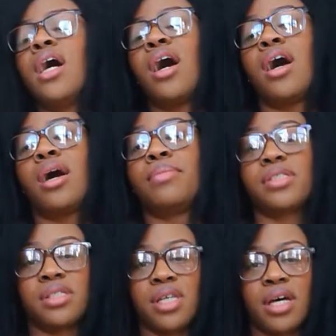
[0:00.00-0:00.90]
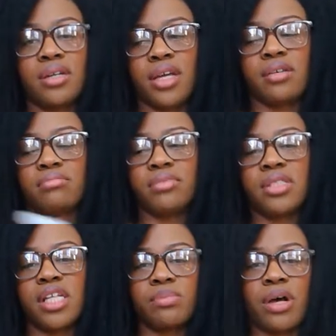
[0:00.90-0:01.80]
This is not, again, it's
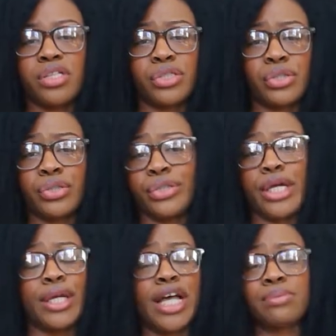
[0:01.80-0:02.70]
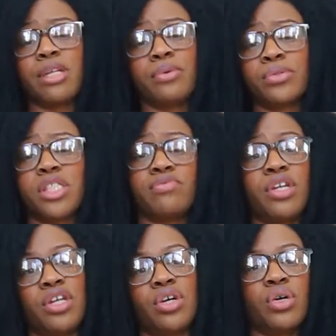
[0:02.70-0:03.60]
not sponsored. They didn't ask me to post this
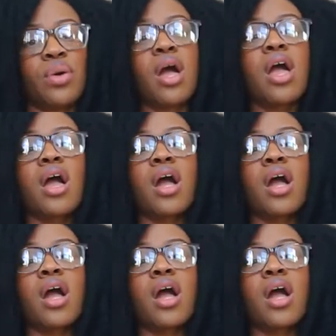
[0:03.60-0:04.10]
video.